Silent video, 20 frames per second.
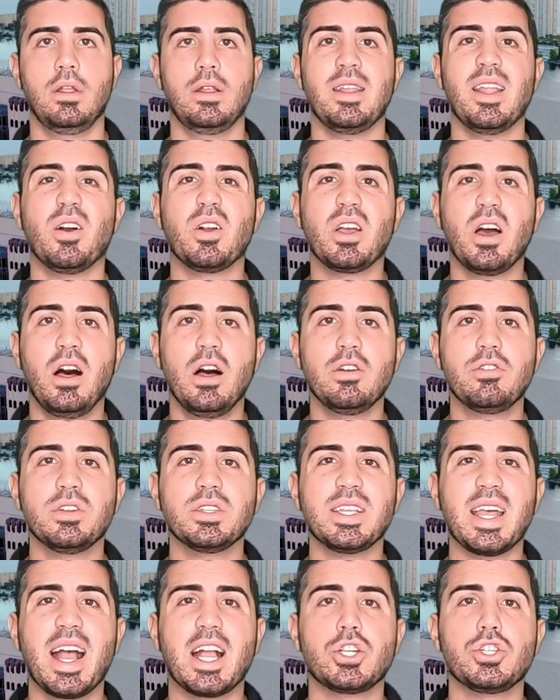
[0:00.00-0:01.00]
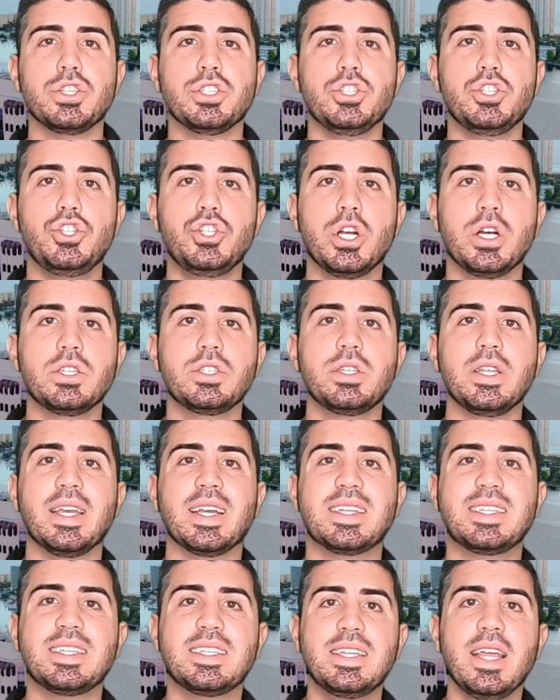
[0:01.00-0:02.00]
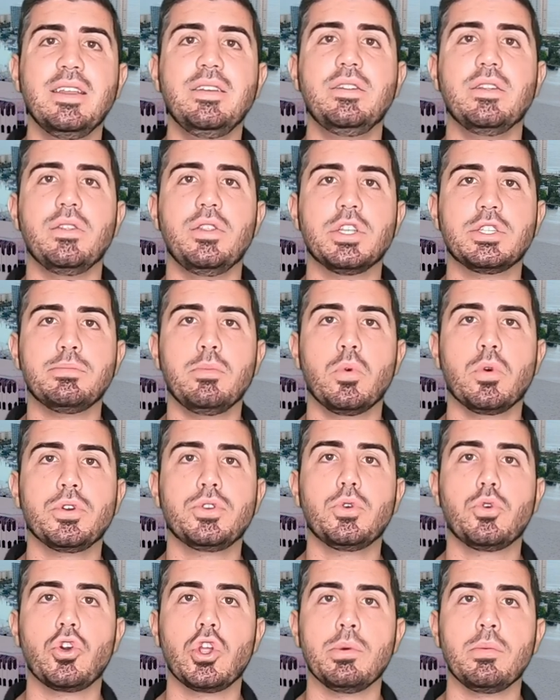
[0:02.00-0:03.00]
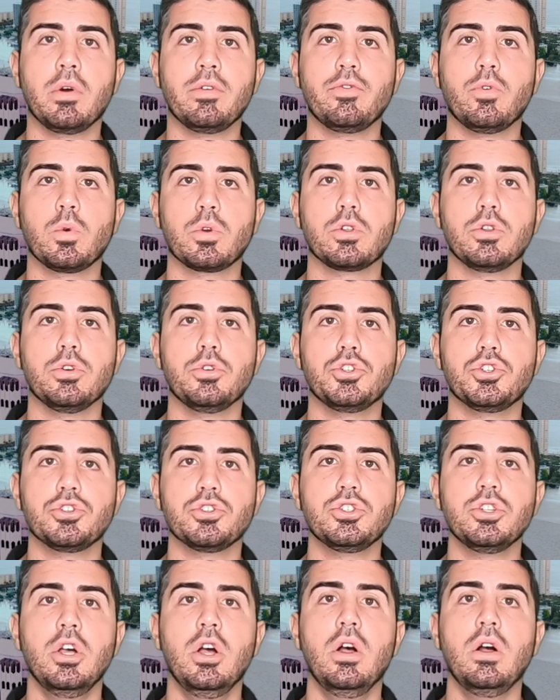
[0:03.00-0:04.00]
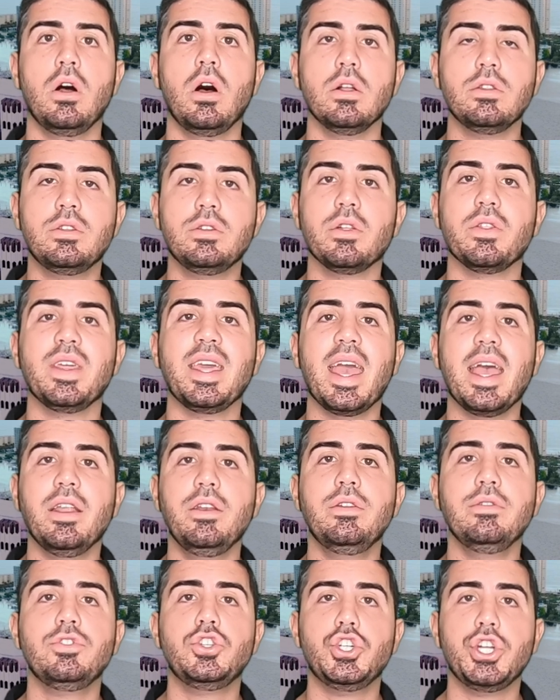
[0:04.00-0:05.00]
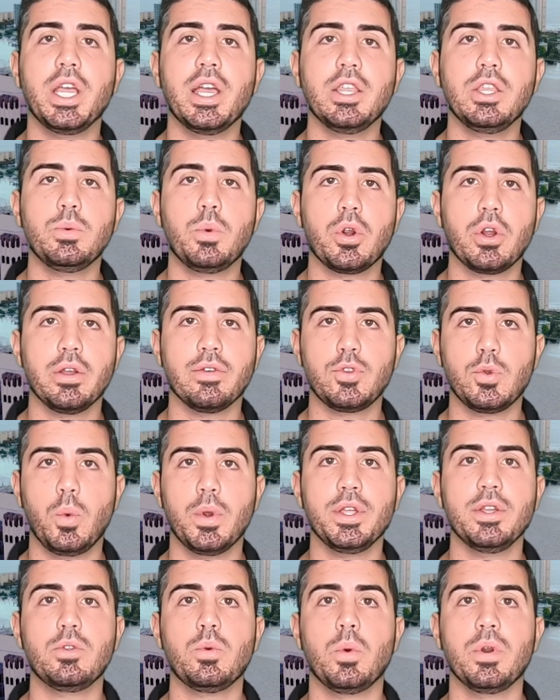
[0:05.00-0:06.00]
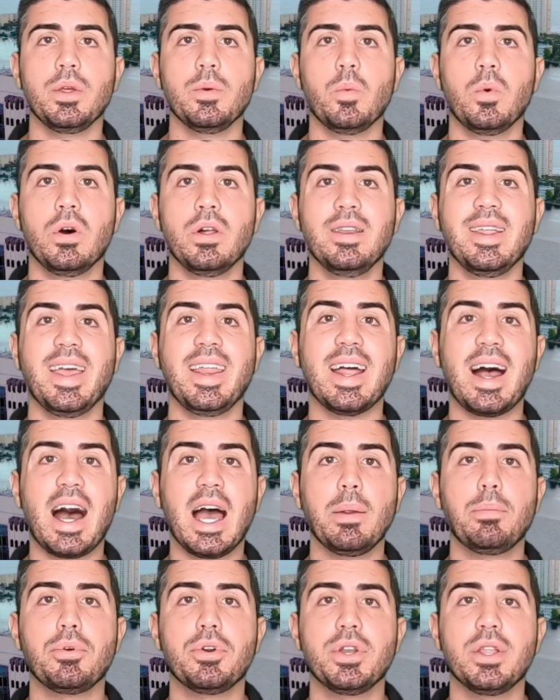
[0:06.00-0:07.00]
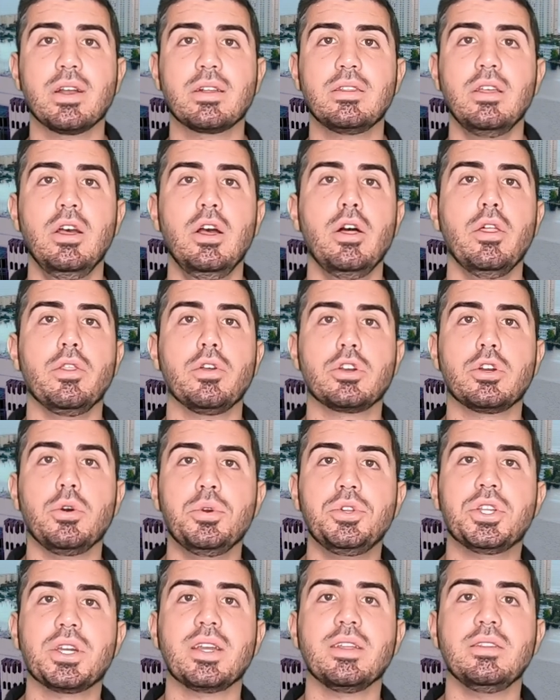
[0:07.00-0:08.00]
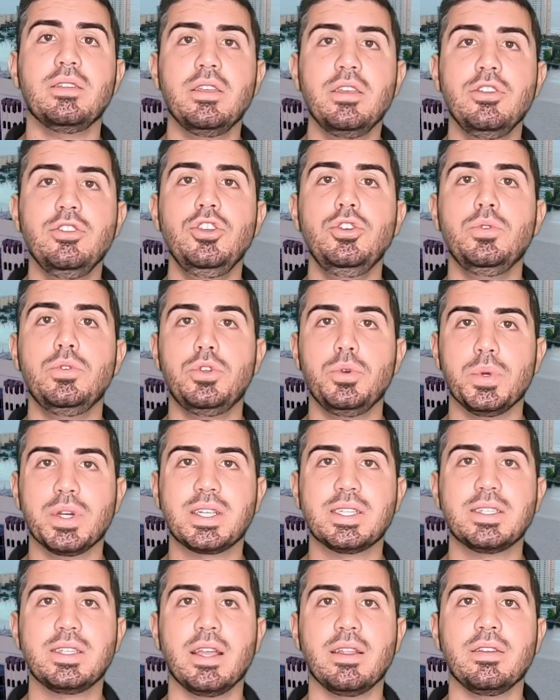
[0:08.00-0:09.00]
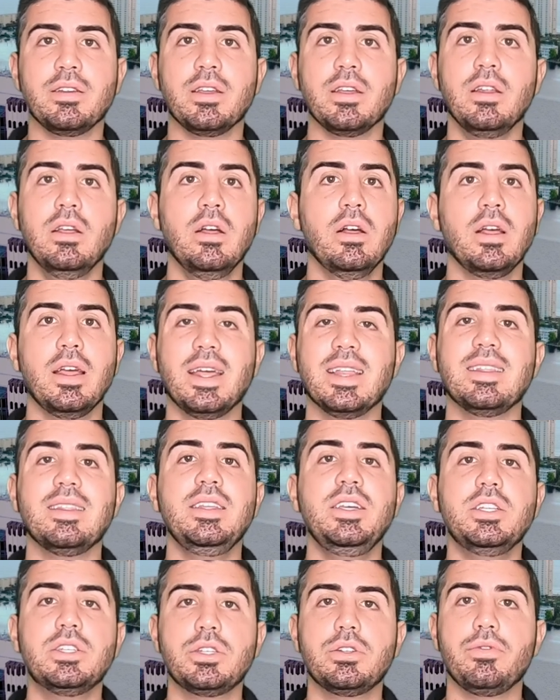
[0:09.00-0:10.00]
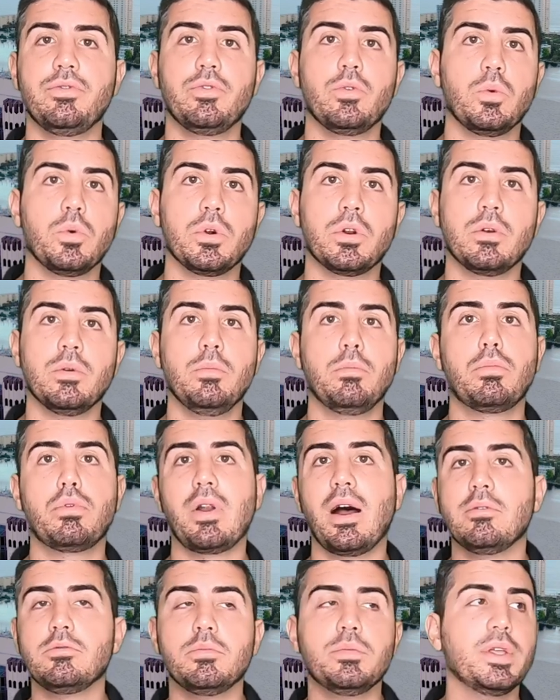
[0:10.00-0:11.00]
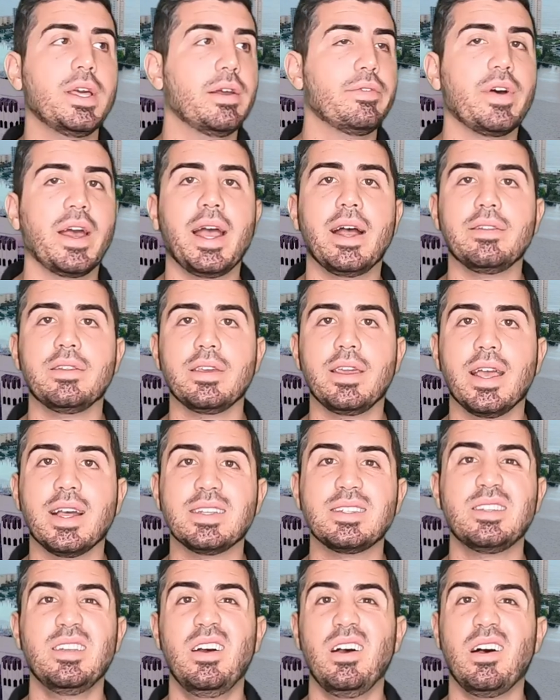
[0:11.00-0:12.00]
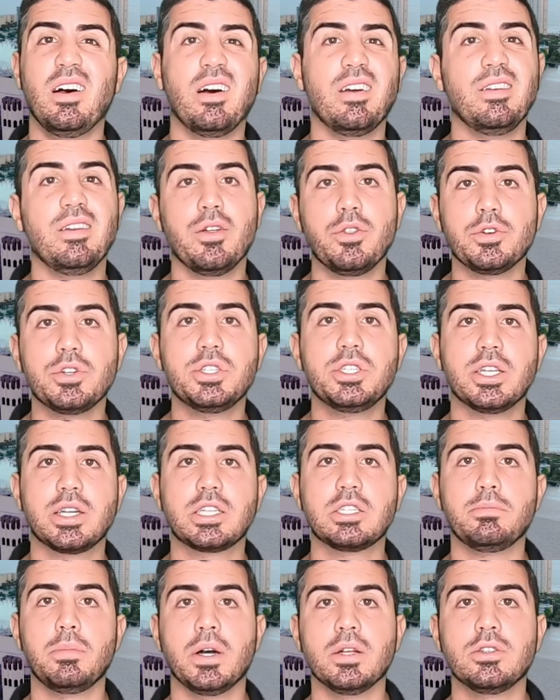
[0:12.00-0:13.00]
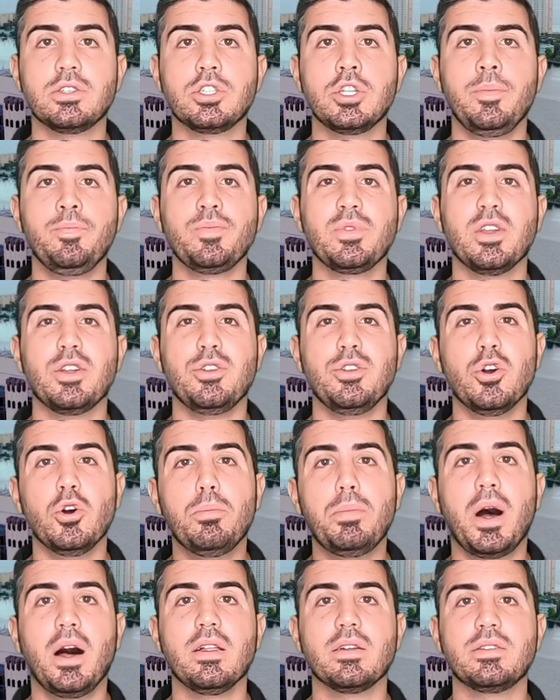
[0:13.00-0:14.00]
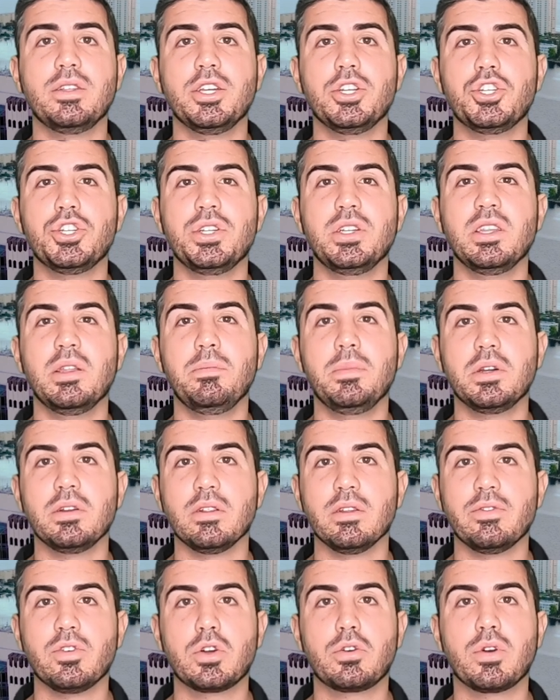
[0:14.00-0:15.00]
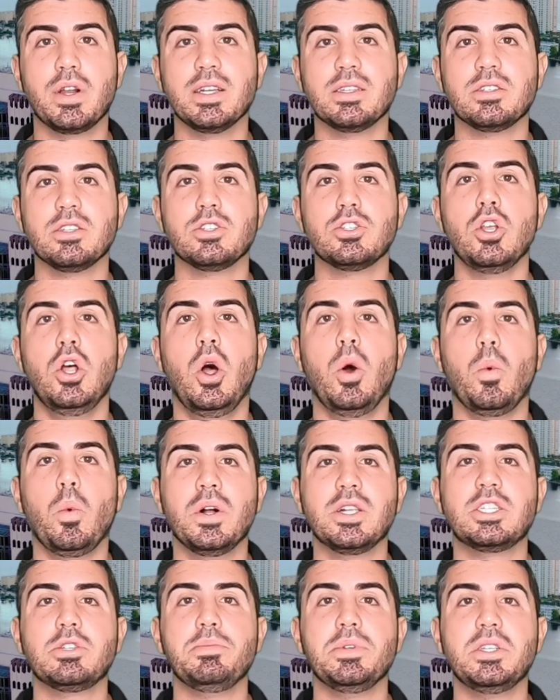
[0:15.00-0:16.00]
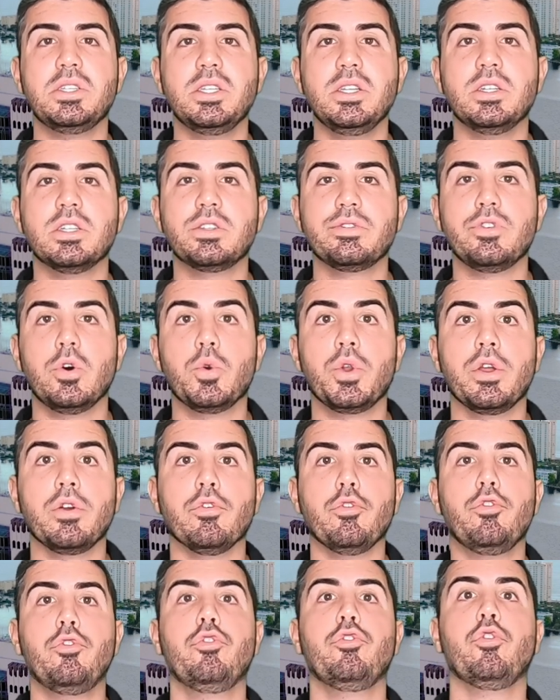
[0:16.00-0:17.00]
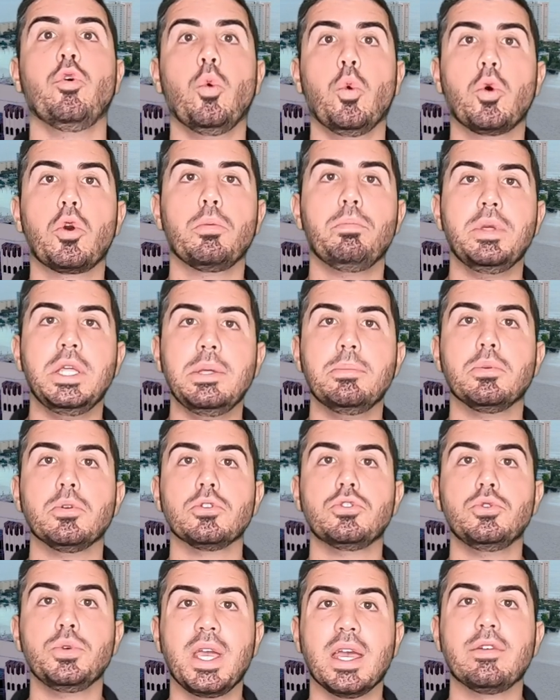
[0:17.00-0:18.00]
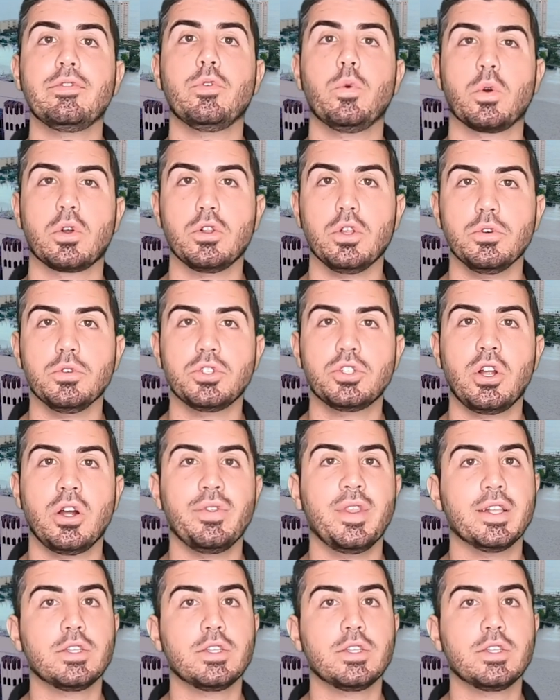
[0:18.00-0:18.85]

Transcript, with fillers: Now, Congress actually just extended this moratorium on foreclosures till the end of January of 2021, and I predict they're going to continue to extend it at least for, probably, if I had to guess, another 6 months. No politician in the middle of a crisis wants to be seen as voting for people to get foreclosed on.